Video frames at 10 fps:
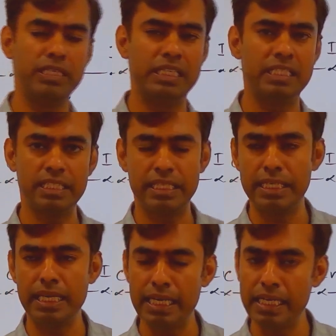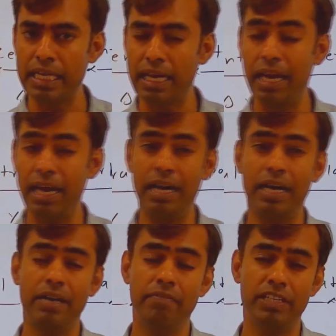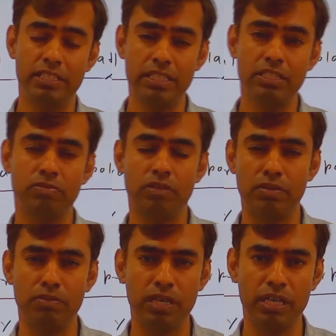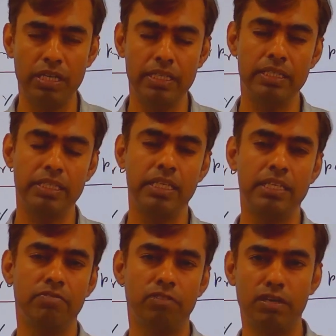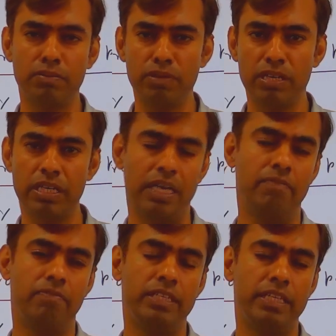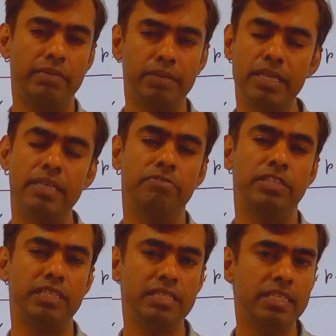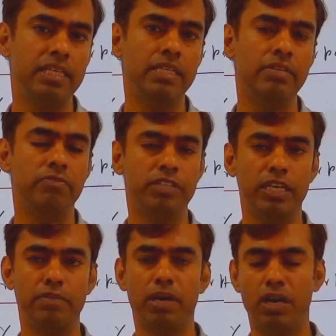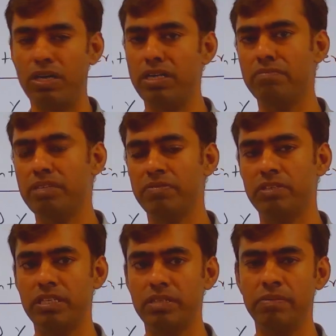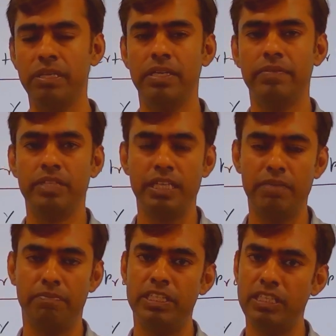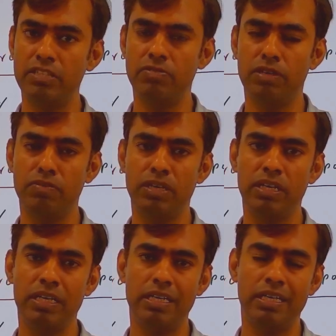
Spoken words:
Stirling and Bessel's formula, Stirling formula applicable if initially we have an odd number of a term, a Bessel's formula